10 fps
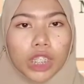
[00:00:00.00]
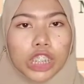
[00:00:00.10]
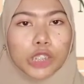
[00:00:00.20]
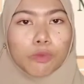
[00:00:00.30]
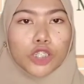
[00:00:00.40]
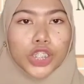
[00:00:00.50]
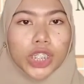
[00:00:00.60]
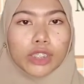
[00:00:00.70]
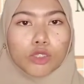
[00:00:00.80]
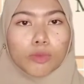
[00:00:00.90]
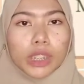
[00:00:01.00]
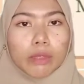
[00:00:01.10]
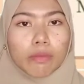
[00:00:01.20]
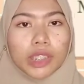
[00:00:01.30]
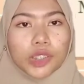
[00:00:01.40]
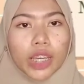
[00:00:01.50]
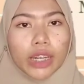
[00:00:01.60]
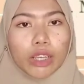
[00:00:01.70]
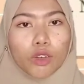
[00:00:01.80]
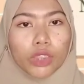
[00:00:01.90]
disposition to minimize
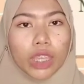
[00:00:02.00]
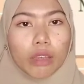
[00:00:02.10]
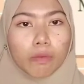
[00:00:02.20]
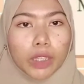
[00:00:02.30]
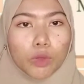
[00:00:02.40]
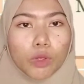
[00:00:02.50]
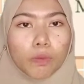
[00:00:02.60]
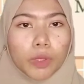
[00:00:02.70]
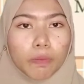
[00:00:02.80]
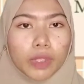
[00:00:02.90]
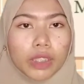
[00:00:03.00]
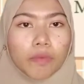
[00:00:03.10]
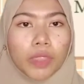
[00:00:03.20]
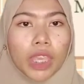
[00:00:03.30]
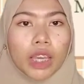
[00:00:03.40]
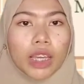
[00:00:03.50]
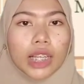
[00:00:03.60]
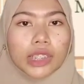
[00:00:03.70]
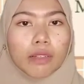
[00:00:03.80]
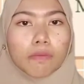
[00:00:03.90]
direct contact between people.
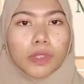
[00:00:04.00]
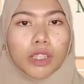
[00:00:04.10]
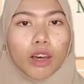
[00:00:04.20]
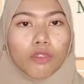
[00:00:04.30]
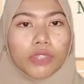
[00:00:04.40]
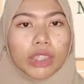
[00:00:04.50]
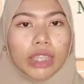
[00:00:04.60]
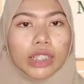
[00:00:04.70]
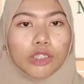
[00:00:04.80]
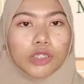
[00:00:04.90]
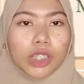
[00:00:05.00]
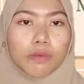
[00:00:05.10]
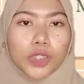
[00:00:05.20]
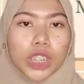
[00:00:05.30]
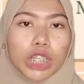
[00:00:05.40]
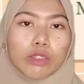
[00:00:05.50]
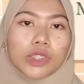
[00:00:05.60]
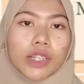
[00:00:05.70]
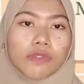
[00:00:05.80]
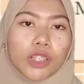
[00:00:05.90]
Example of intact consumption include
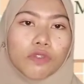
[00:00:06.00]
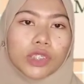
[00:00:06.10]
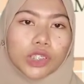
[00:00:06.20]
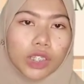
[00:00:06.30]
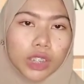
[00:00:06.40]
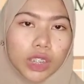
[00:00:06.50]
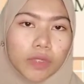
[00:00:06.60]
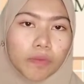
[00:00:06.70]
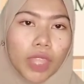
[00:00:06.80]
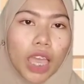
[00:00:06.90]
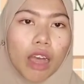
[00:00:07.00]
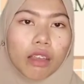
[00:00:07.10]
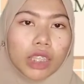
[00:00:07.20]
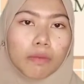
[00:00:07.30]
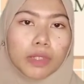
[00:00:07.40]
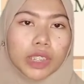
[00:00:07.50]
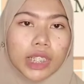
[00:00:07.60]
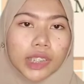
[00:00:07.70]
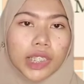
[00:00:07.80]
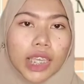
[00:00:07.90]
self-service counter, online
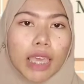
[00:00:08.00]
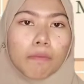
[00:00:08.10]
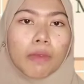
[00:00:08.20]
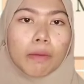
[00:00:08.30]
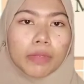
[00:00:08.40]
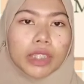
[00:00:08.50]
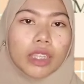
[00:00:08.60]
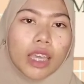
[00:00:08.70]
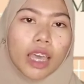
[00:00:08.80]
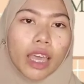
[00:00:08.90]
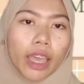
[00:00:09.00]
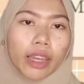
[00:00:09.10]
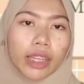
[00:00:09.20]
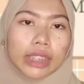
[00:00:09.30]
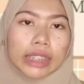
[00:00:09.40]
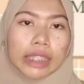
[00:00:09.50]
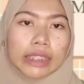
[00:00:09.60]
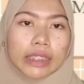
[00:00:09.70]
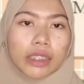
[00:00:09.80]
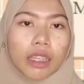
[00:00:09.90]
purchasing and payment, and
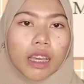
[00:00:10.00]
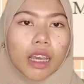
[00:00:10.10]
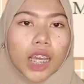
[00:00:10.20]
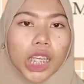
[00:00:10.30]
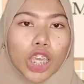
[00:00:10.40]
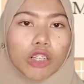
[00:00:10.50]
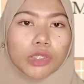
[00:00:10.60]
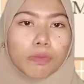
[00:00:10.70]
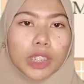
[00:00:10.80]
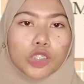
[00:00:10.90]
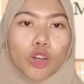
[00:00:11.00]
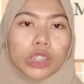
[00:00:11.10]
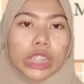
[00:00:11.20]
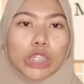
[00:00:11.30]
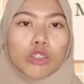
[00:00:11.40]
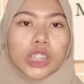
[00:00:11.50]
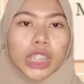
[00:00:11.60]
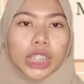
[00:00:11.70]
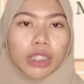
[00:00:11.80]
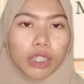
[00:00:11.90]
unattended kiosks based on
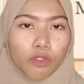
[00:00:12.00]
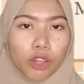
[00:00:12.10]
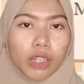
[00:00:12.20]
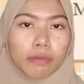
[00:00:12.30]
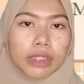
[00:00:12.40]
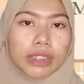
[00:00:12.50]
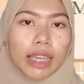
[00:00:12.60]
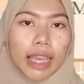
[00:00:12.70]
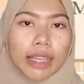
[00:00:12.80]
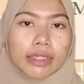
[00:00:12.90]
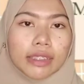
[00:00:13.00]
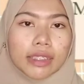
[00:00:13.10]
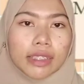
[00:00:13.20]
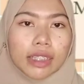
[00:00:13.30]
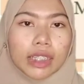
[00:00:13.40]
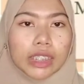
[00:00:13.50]
technological environment and the